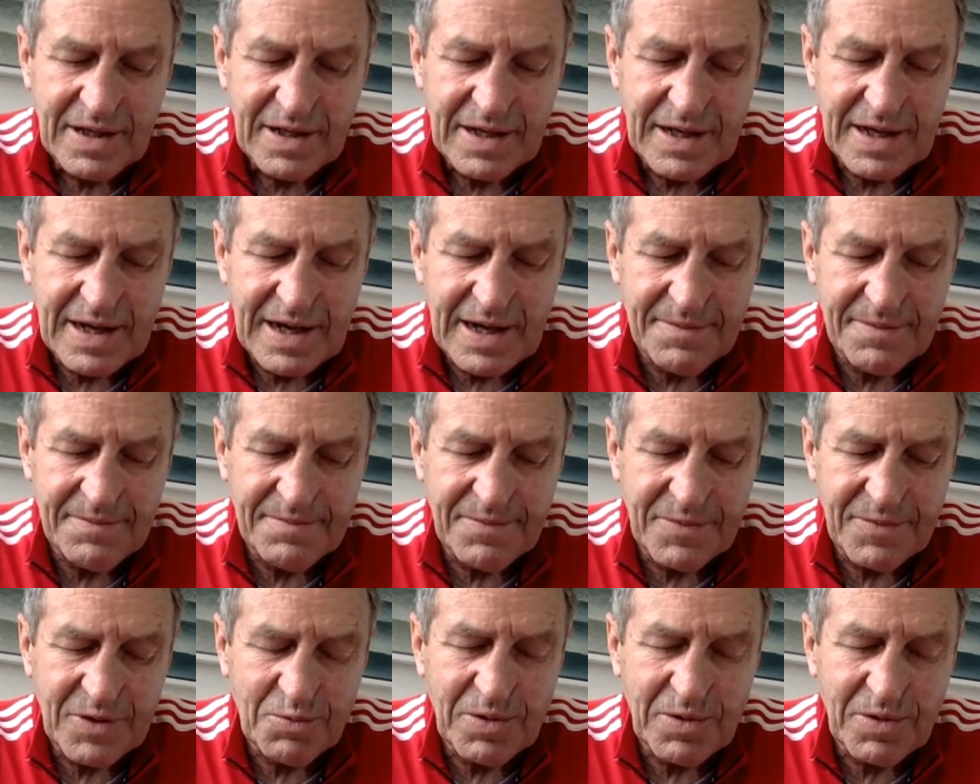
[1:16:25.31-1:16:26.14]

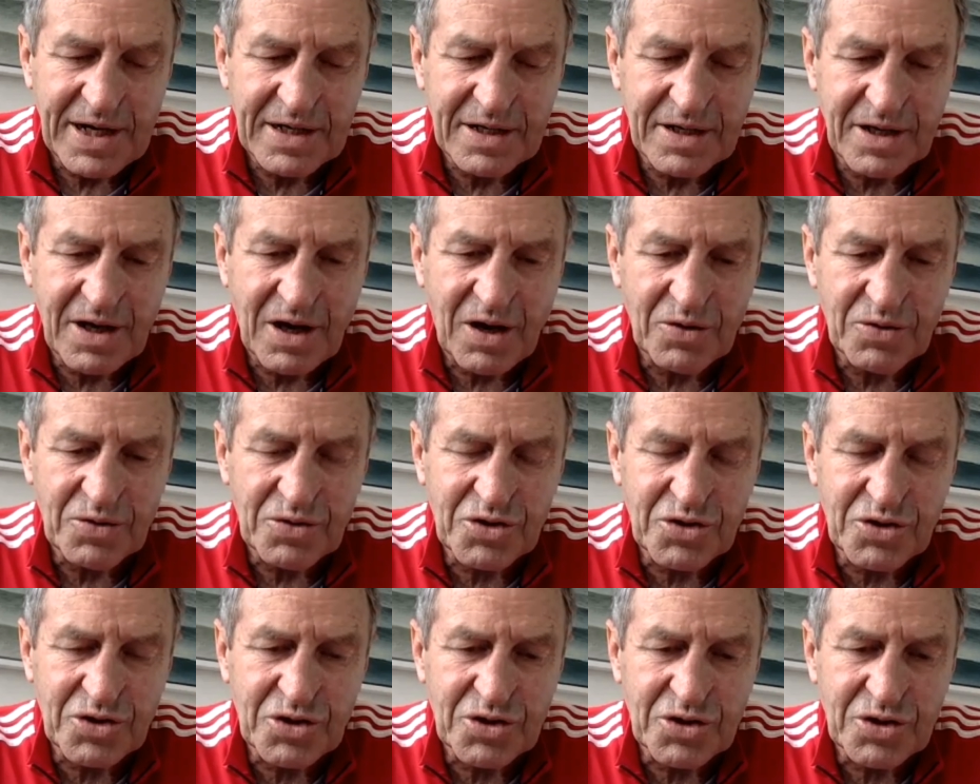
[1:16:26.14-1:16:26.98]
the winning
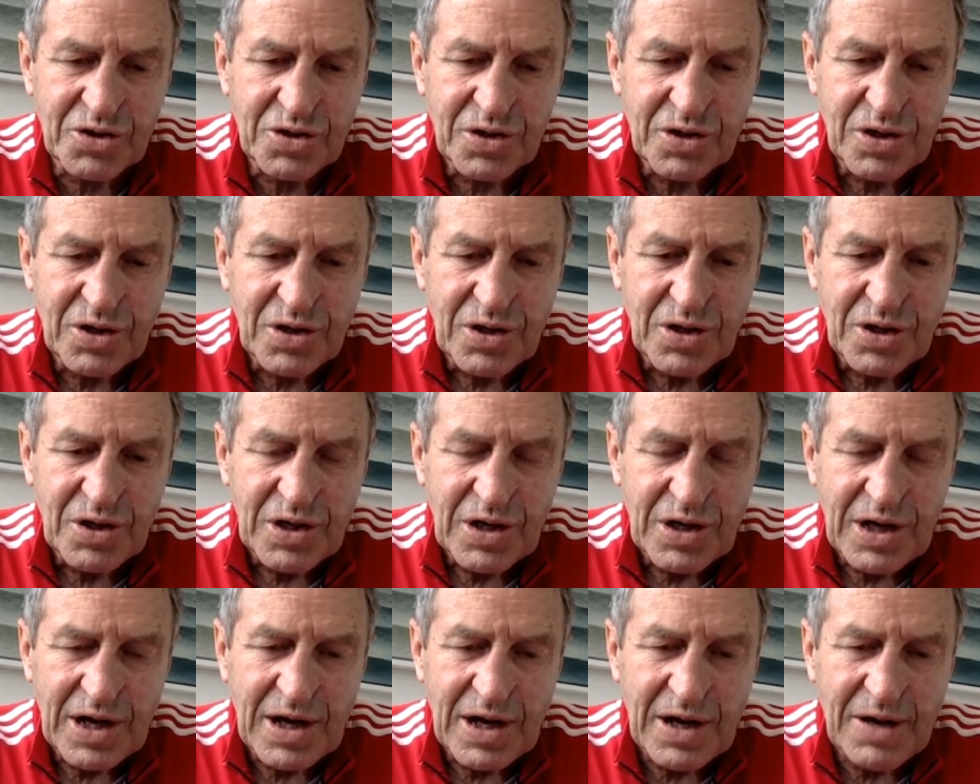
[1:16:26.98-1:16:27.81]
coach
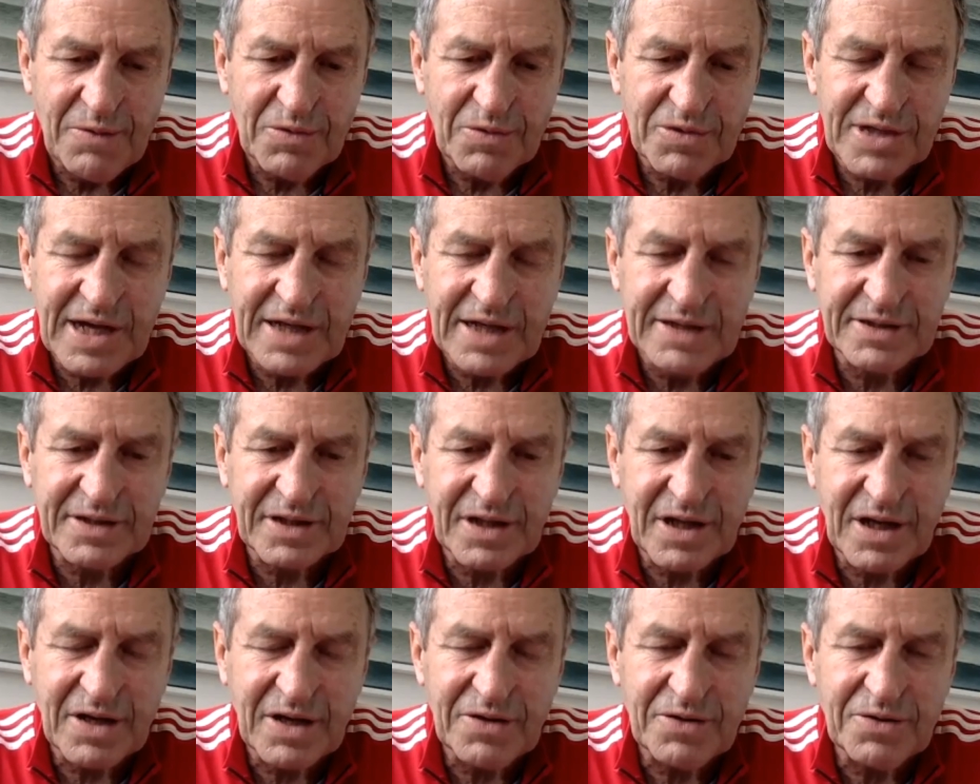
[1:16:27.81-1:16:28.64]
was asked to
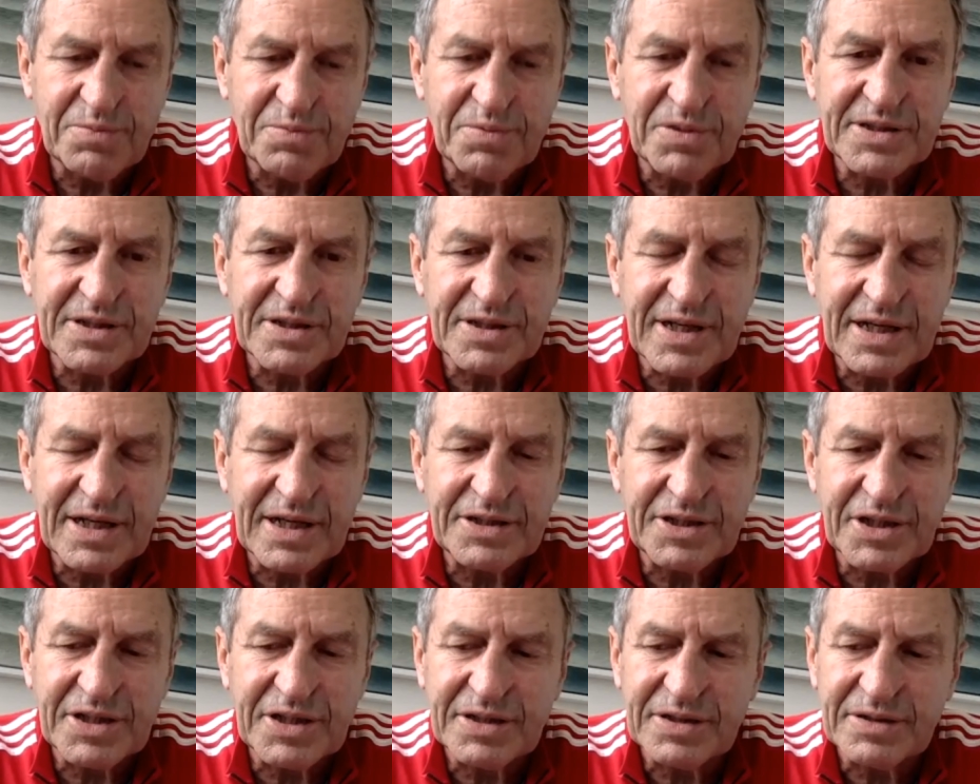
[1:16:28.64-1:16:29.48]
go and do a
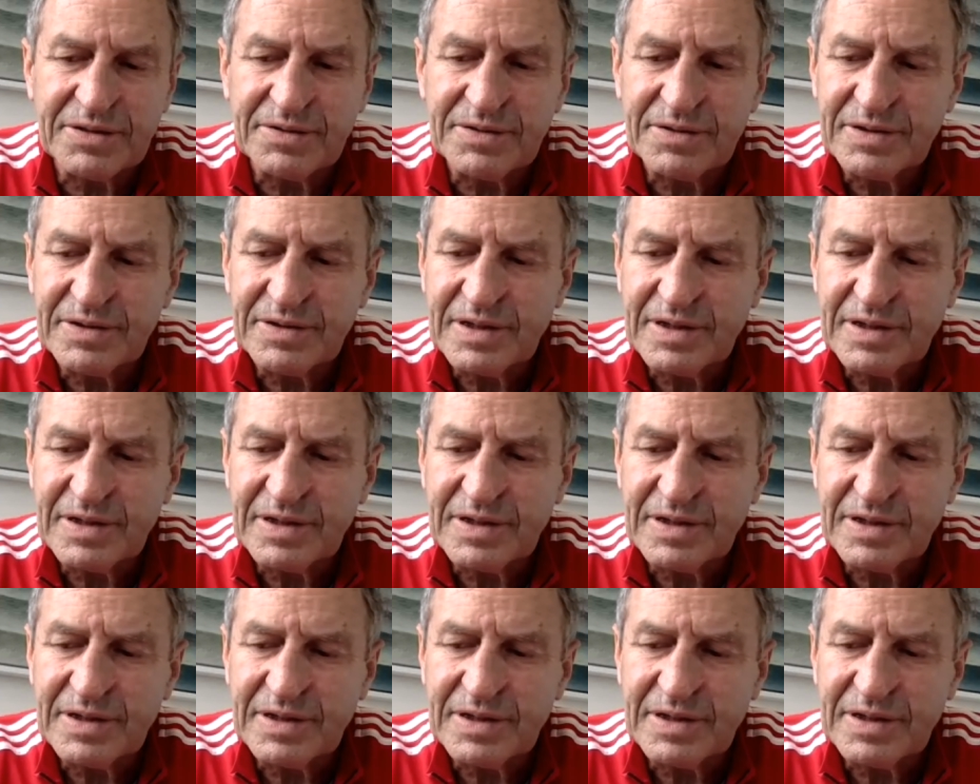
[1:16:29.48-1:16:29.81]
presentation